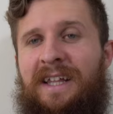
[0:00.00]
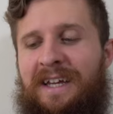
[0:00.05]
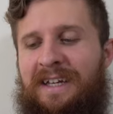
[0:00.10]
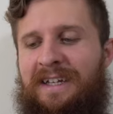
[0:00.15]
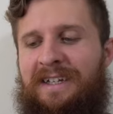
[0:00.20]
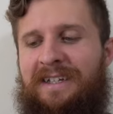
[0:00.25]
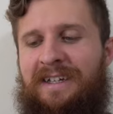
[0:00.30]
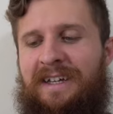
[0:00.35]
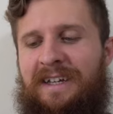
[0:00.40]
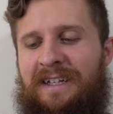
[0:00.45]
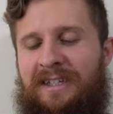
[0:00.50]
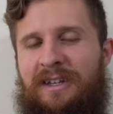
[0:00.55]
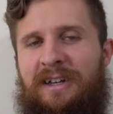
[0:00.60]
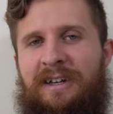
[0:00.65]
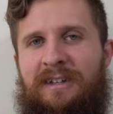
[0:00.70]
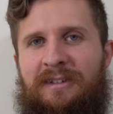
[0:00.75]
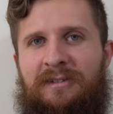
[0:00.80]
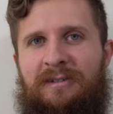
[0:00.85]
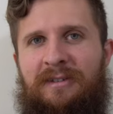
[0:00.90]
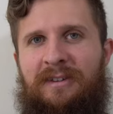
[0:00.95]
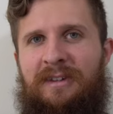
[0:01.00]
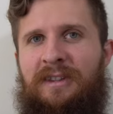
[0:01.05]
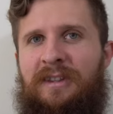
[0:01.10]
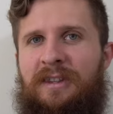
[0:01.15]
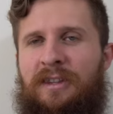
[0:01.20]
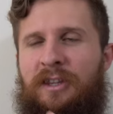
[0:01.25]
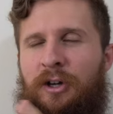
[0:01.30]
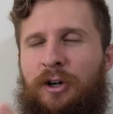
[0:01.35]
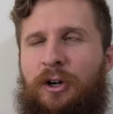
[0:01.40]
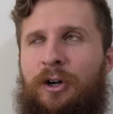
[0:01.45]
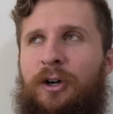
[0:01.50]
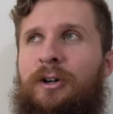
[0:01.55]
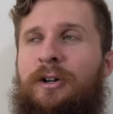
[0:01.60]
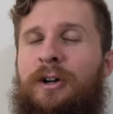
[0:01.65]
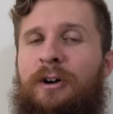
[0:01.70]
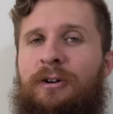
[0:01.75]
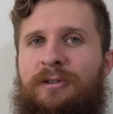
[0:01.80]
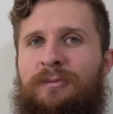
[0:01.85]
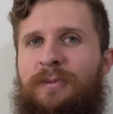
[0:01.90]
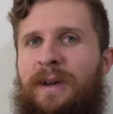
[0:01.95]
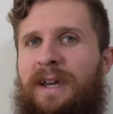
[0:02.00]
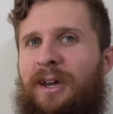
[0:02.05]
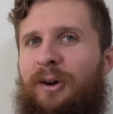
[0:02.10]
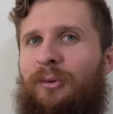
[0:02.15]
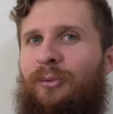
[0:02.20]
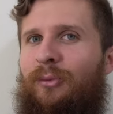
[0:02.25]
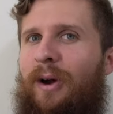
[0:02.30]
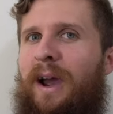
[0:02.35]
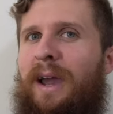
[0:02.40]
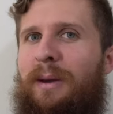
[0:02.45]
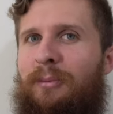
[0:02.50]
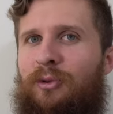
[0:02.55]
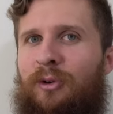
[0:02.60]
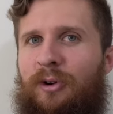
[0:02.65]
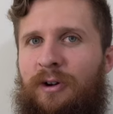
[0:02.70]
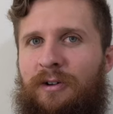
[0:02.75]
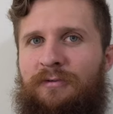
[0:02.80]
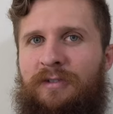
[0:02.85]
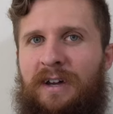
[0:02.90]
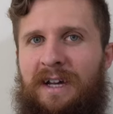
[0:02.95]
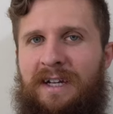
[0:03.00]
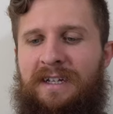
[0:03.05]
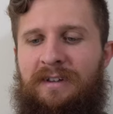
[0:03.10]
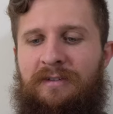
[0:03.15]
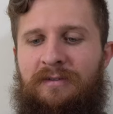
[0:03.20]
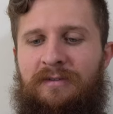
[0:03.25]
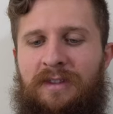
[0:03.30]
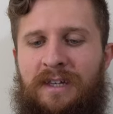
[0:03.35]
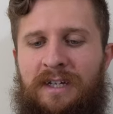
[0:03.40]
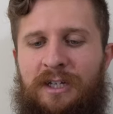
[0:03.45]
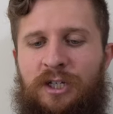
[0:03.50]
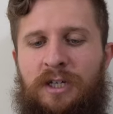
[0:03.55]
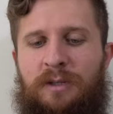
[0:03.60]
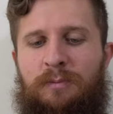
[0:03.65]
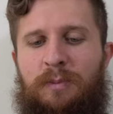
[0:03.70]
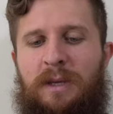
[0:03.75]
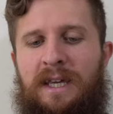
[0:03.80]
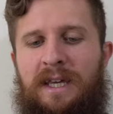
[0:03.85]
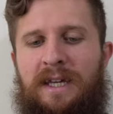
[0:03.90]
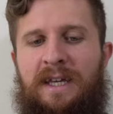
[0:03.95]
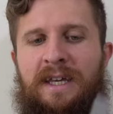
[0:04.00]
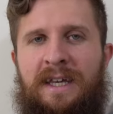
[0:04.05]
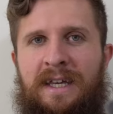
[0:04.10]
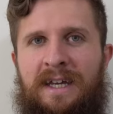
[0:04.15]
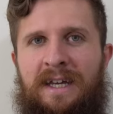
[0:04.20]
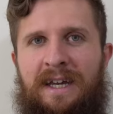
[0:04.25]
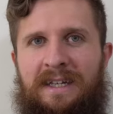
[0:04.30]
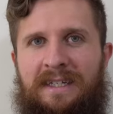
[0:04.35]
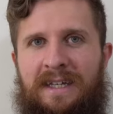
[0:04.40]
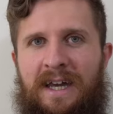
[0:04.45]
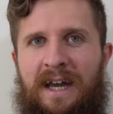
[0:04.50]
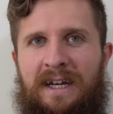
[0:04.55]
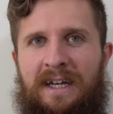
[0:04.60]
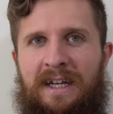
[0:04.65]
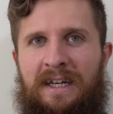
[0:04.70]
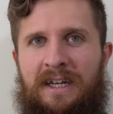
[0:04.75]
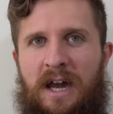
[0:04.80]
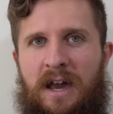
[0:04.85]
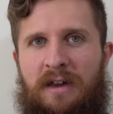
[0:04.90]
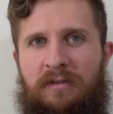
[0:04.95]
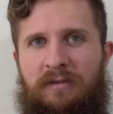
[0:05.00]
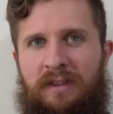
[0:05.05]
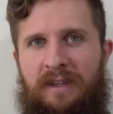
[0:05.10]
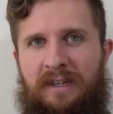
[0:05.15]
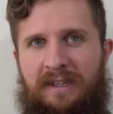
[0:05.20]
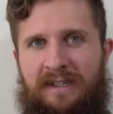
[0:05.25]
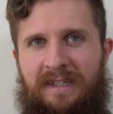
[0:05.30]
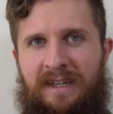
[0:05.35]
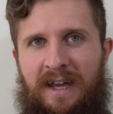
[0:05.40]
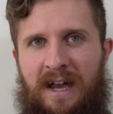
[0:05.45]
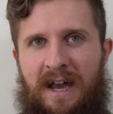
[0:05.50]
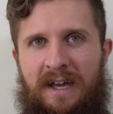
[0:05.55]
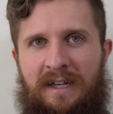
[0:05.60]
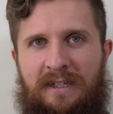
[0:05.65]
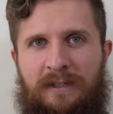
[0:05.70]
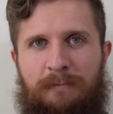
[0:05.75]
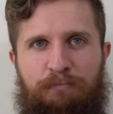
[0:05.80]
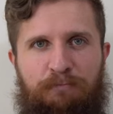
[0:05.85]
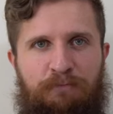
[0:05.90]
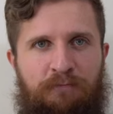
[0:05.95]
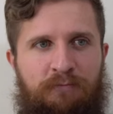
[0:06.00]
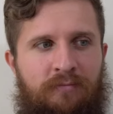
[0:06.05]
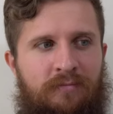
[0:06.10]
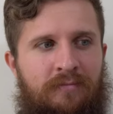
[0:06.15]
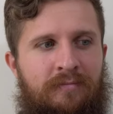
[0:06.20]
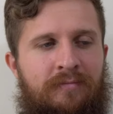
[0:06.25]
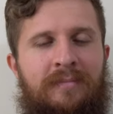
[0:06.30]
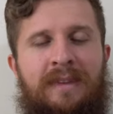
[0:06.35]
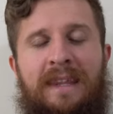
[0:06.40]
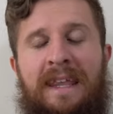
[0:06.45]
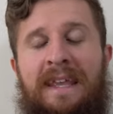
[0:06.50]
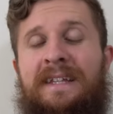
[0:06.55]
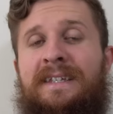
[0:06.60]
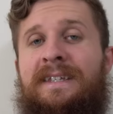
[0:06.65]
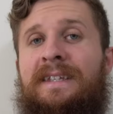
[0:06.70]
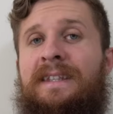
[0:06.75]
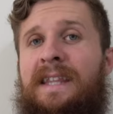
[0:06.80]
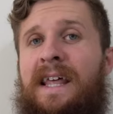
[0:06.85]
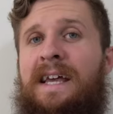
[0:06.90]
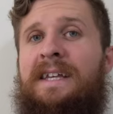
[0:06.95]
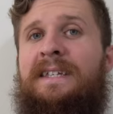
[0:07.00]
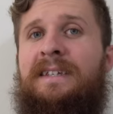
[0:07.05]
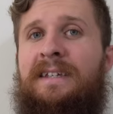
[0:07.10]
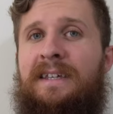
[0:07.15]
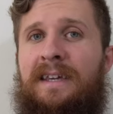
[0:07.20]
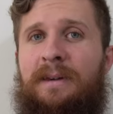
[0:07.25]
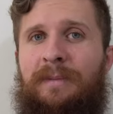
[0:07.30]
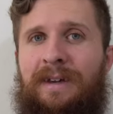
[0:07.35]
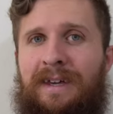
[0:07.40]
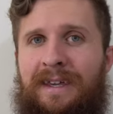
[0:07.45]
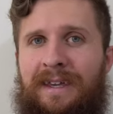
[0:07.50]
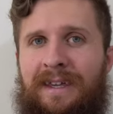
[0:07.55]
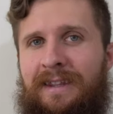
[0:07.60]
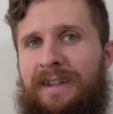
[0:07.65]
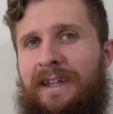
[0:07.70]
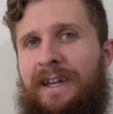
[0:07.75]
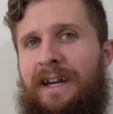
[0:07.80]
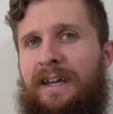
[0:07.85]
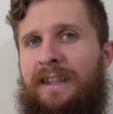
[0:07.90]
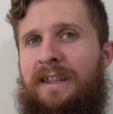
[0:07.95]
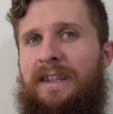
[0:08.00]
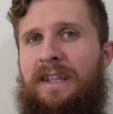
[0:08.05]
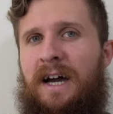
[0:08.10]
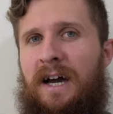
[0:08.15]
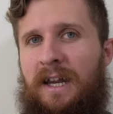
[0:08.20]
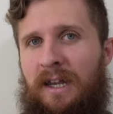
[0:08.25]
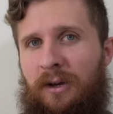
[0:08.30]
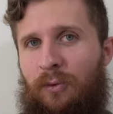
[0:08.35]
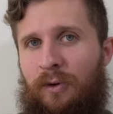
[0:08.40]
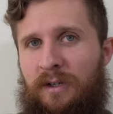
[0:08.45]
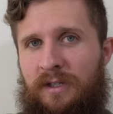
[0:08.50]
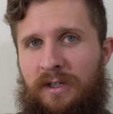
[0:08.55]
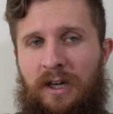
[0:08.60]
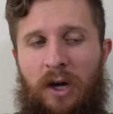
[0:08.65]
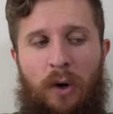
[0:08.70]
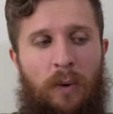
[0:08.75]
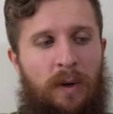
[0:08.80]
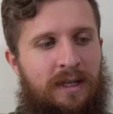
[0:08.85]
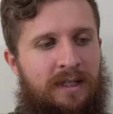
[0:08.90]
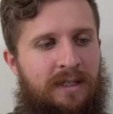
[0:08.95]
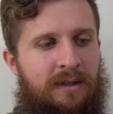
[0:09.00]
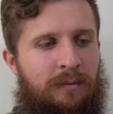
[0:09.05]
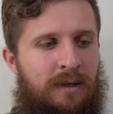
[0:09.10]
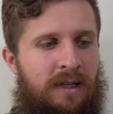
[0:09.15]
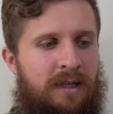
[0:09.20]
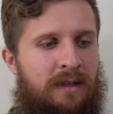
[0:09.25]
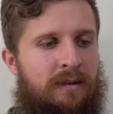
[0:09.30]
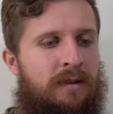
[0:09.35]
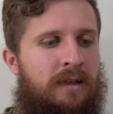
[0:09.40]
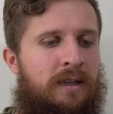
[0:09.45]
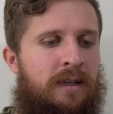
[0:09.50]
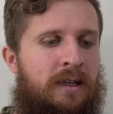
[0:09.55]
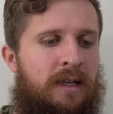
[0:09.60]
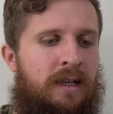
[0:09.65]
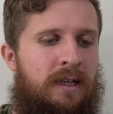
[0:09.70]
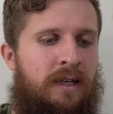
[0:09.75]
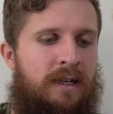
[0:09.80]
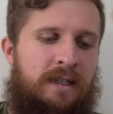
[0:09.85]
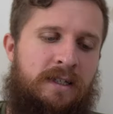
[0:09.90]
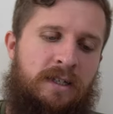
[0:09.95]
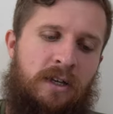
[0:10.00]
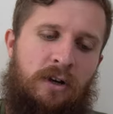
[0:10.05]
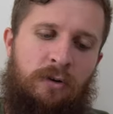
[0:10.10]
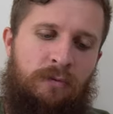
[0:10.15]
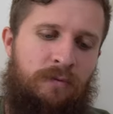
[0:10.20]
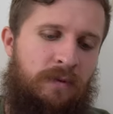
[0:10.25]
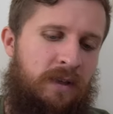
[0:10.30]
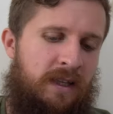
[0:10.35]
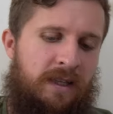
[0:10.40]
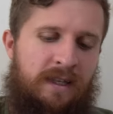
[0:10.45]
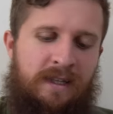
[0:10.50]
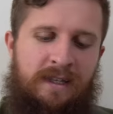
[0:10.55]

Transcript: like, the ergos make it way more effective than just being a tiny knife this size. It's less gimmicky than I thought it was going to be. So